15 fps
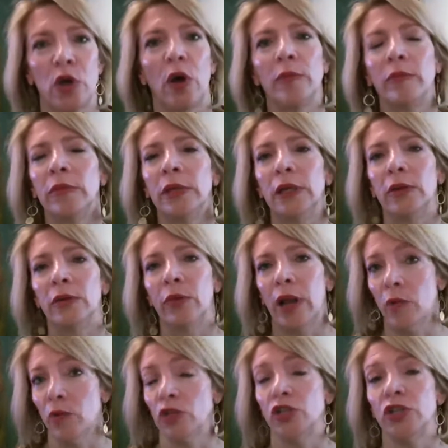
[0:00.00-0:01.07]
taught me when
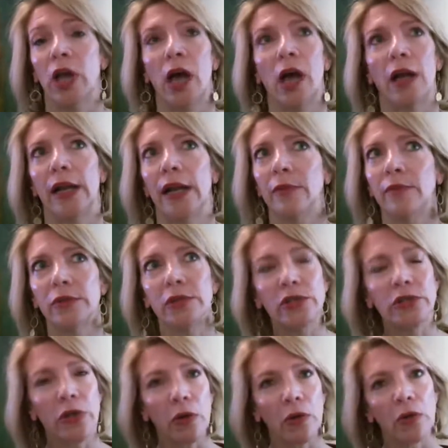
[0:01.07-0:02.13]
I was young, and I'm
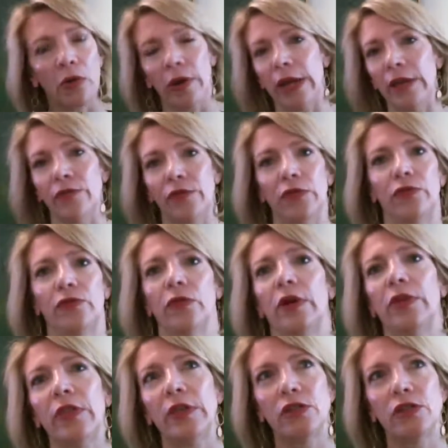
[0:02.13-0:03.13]
so grateful for it,